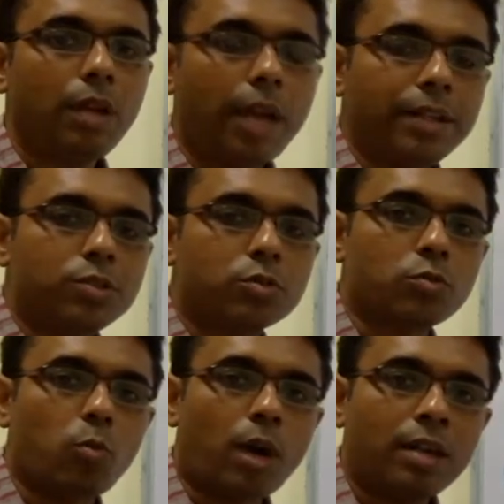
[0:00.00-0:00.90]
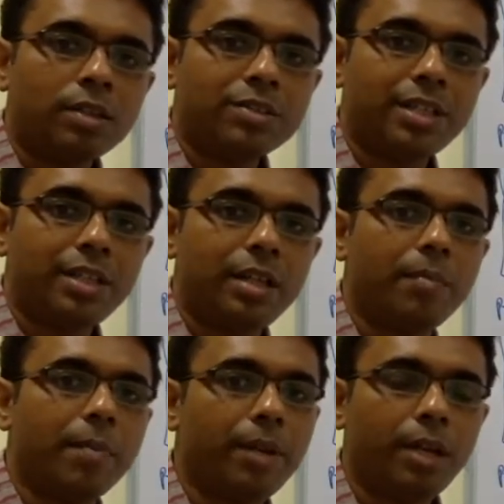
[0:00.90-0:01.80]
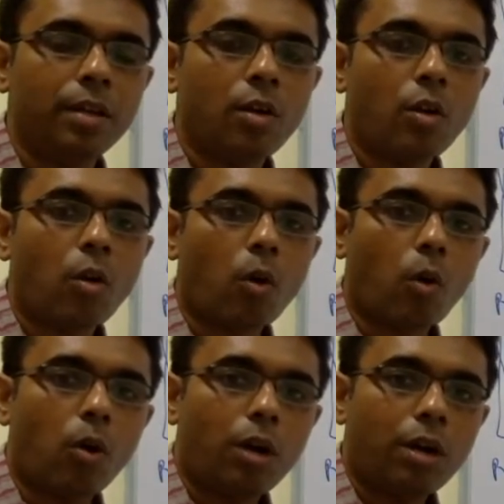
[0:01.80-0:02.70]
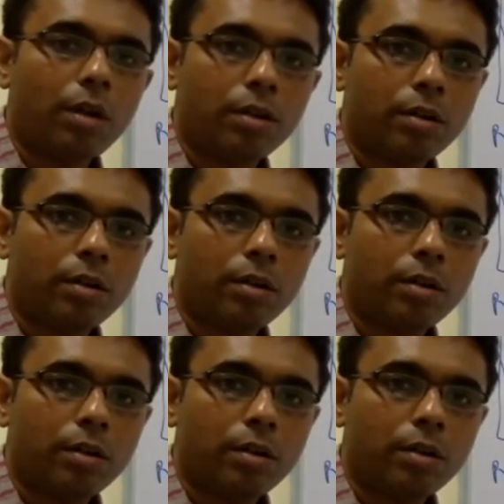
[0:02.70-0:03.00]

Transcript: It's one single memory, all